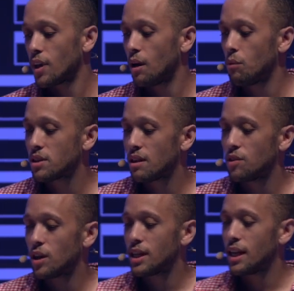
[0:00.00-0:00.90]
And once I've
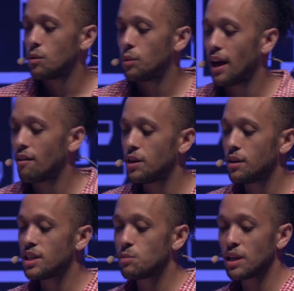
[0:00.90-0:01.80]
logged in, we have the
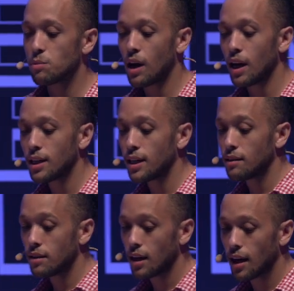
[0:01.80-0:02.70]
Unity space behind
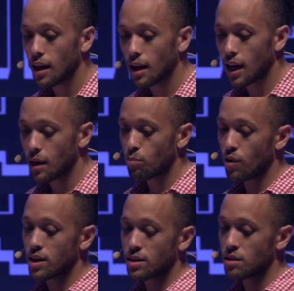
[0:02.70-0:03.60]
it. I
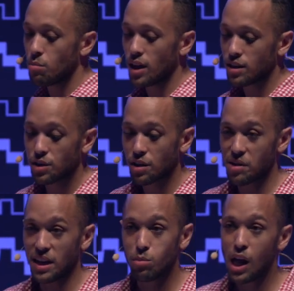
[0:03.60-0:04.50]
press the button to
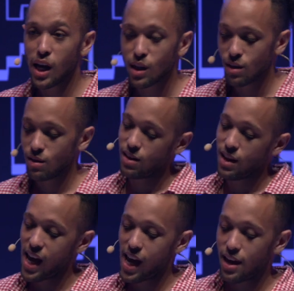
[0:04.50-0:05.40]
create a block,
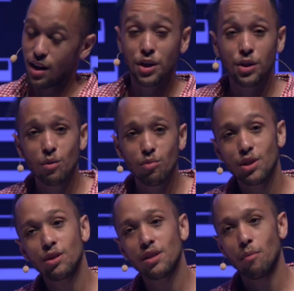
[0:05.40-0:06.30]
and a cube
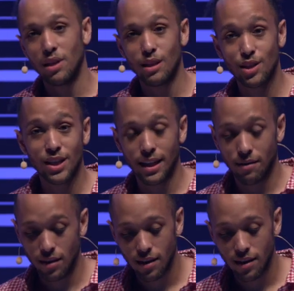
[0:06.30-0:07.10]
shows up in the scene.